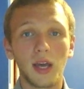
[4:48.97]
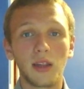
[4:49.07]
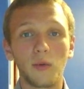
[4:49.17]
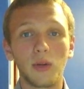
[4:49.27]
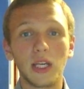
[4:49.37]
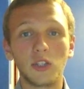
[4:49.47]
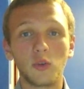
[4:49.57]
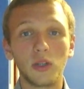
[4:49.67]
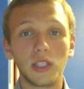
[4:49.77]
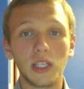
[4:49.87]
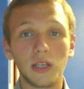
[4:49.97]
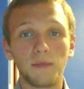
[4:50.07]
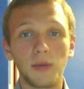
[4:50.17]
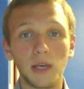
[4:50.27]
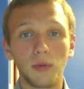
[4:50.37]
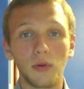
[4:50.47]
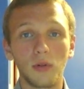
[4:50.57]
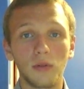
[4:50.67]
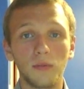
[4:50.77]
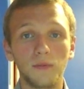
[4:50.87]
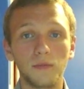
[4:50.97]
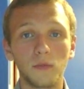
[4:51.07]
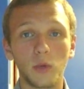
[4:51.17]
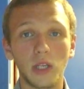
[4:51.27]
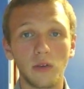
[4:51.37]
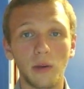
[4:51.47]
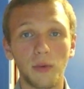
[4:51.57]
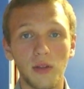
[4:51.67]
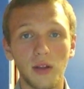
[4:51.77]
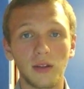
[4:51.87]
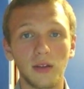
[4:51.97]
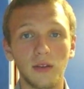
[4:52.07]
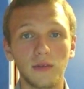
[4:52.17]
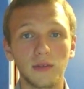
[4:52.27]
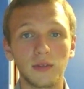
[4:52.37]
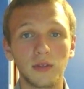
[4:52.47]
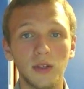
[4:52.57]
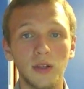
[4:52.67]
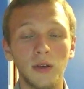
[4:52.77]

they would need 20 people, 20 representatives,